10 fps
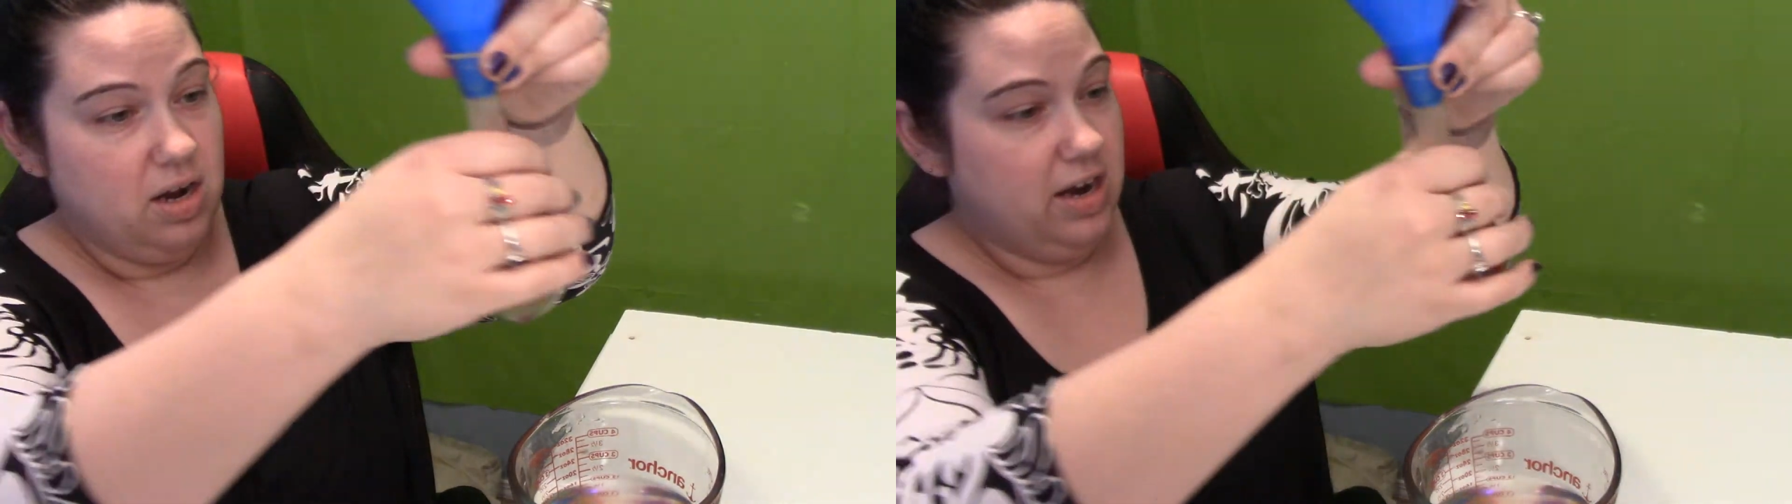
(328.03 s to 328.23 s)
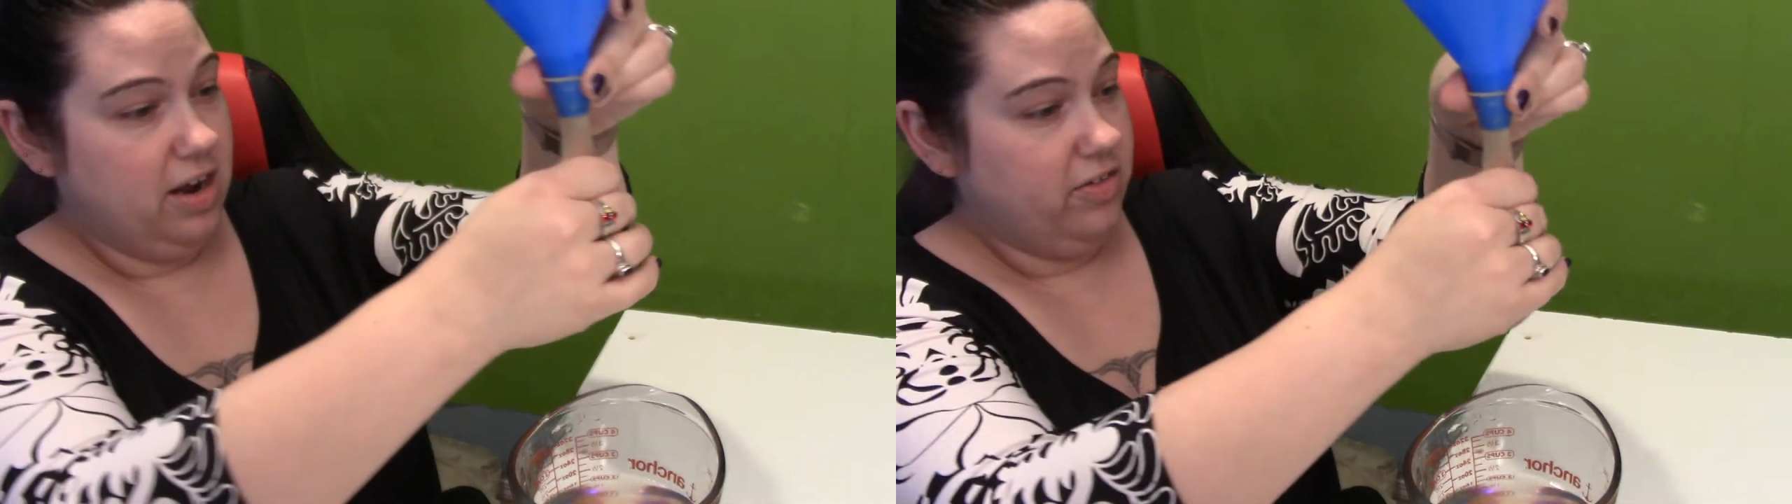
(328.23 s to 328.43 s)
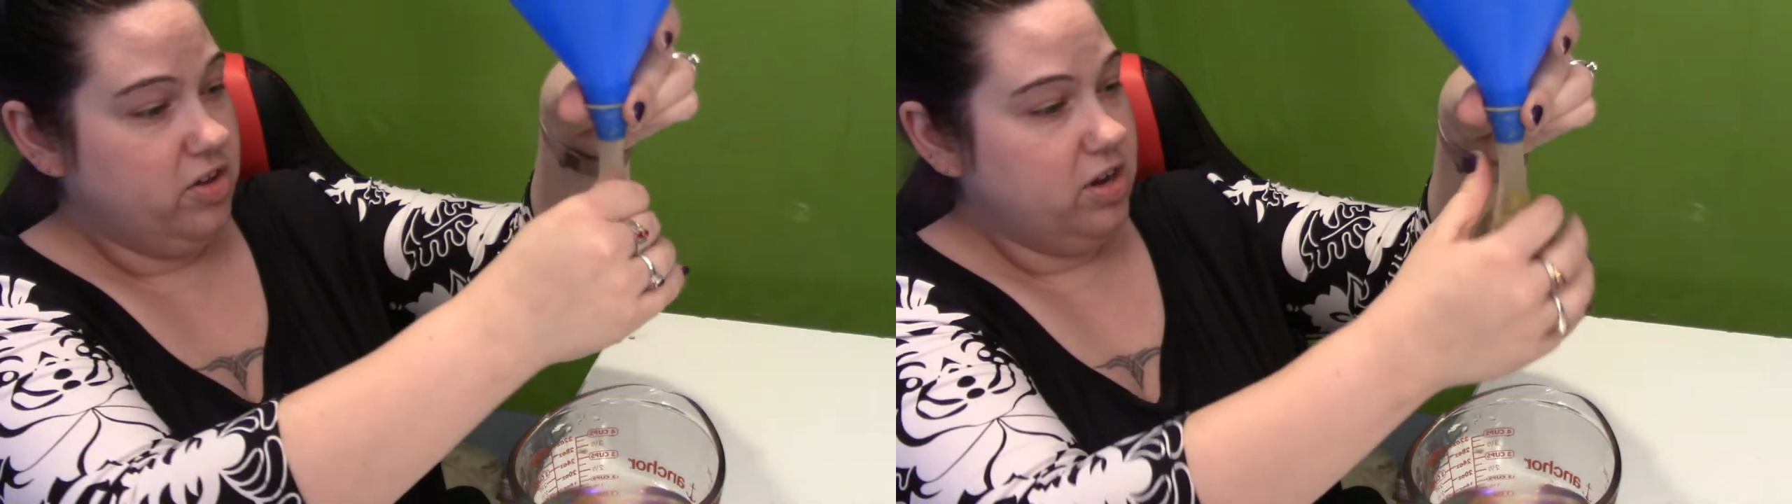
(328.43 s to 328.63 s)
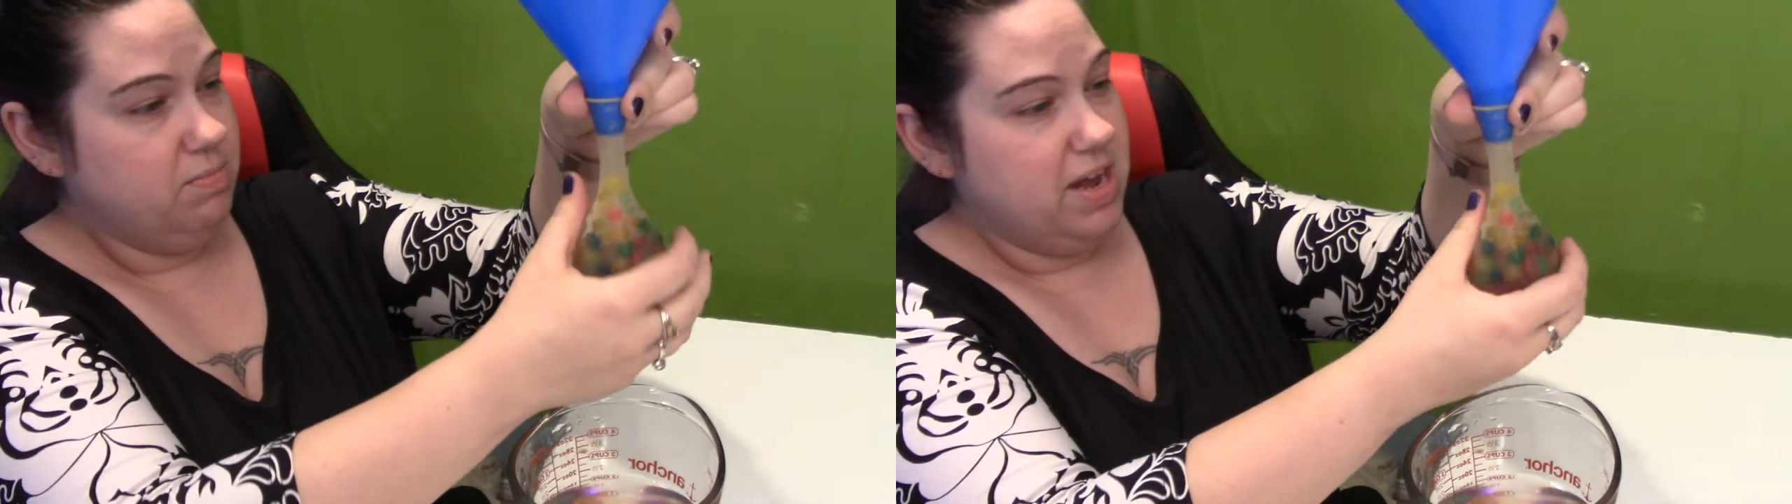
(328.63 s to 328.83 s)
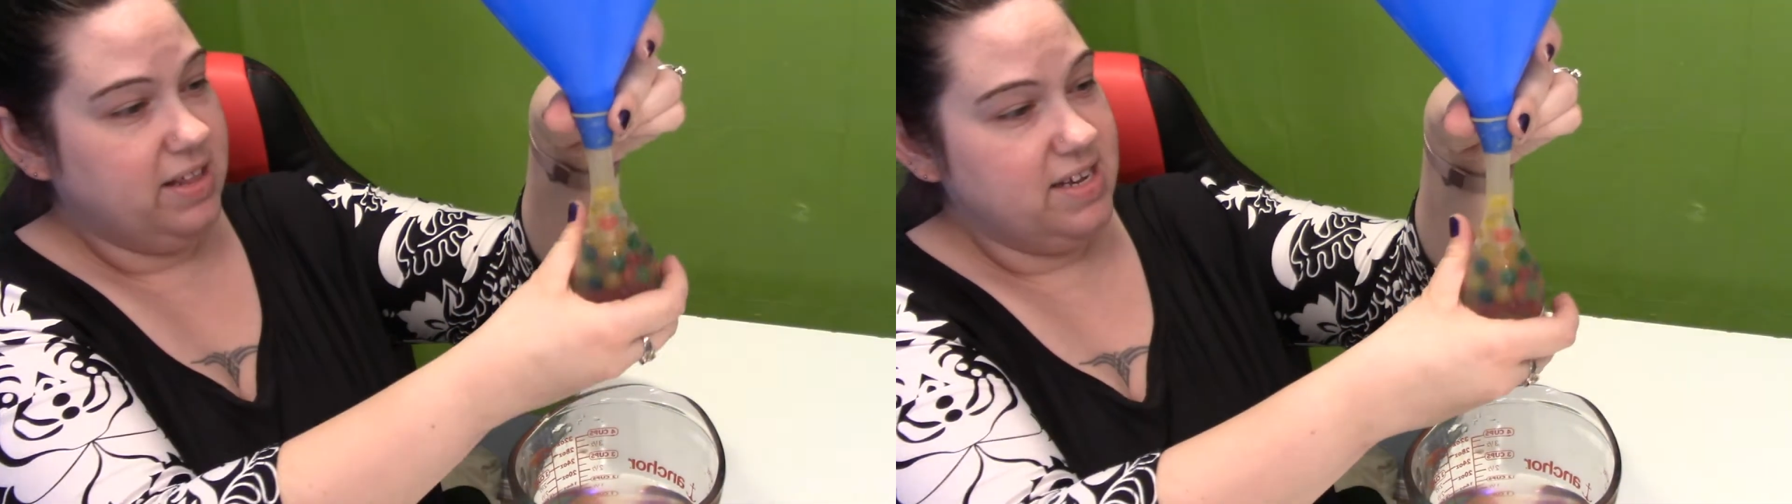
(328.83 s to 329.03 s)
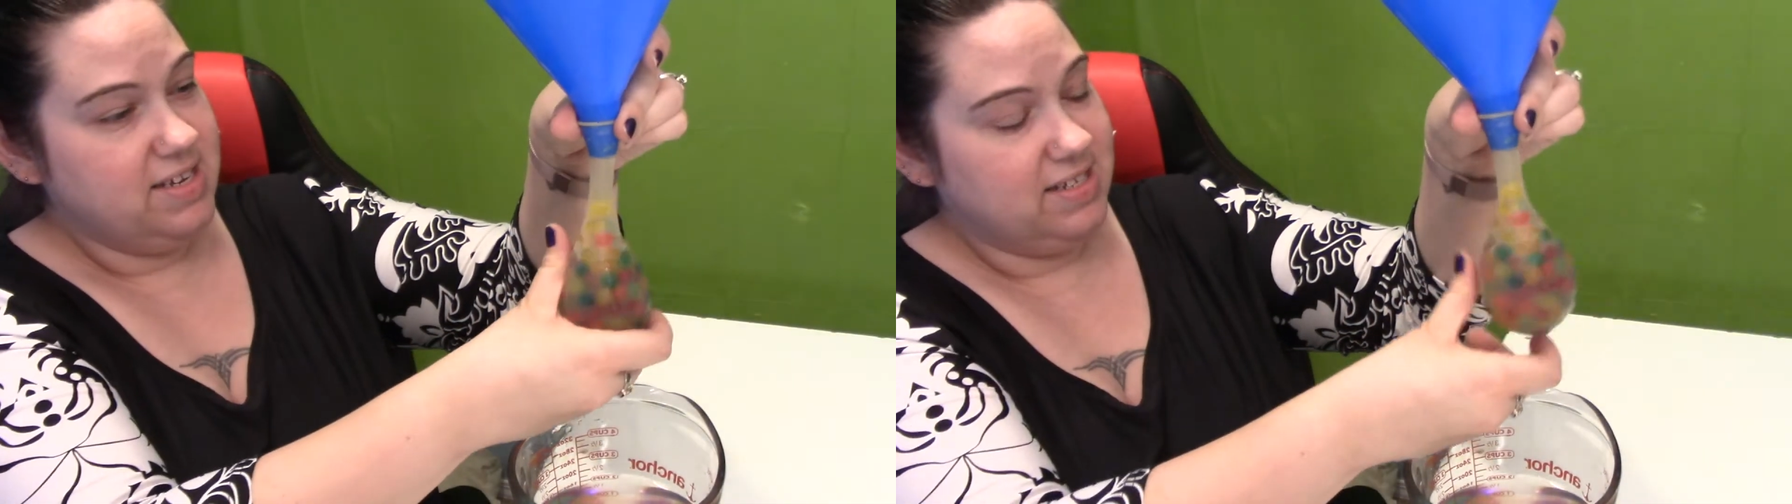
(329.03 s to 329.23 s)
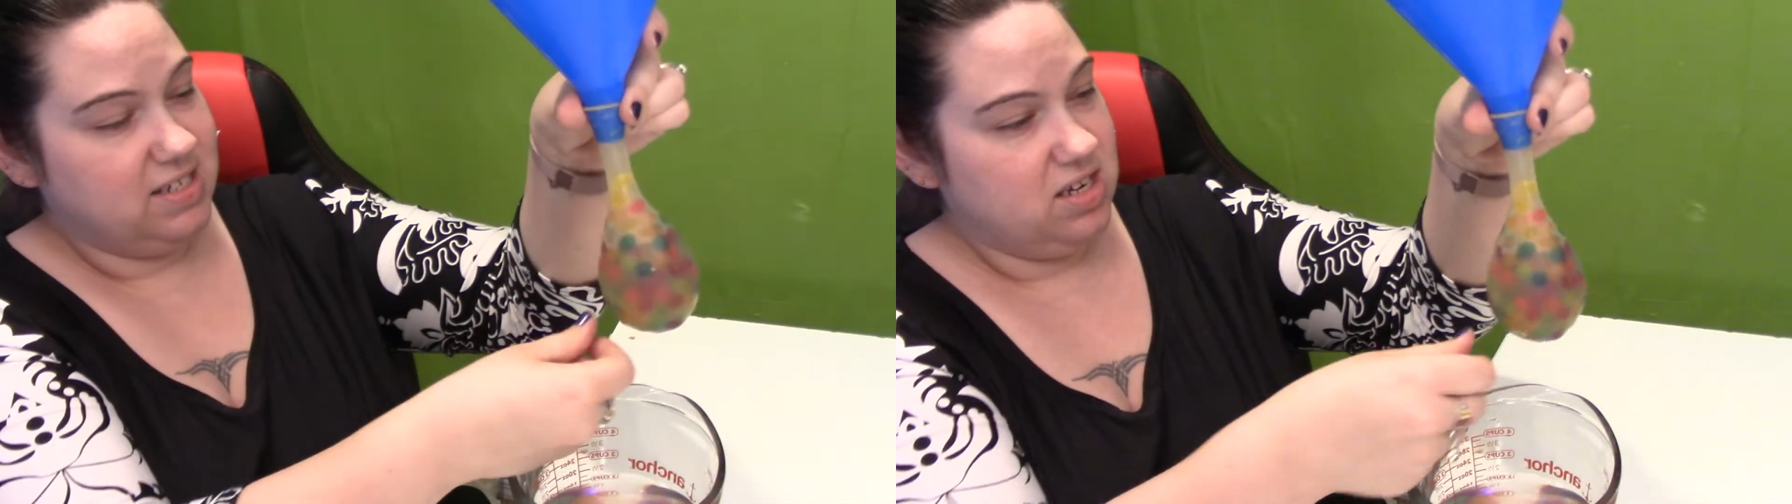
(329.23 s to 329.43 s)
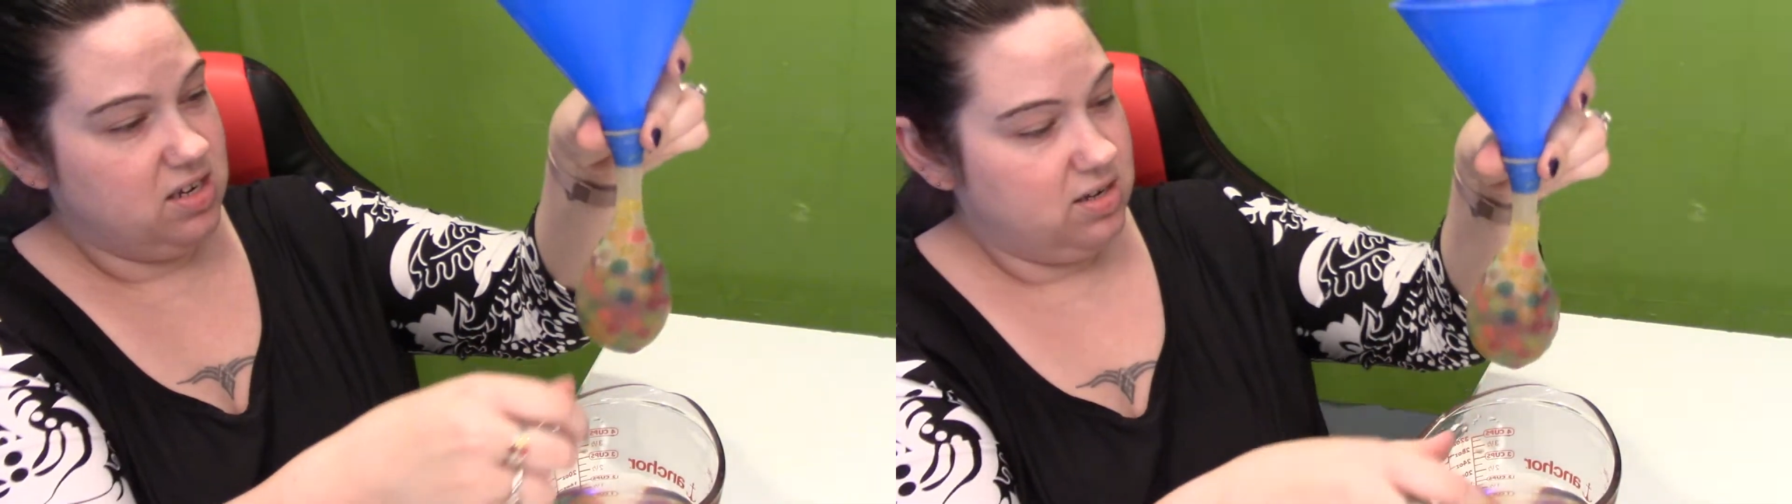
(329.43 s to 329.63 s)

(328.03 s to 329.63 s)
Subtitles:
Now you could make this,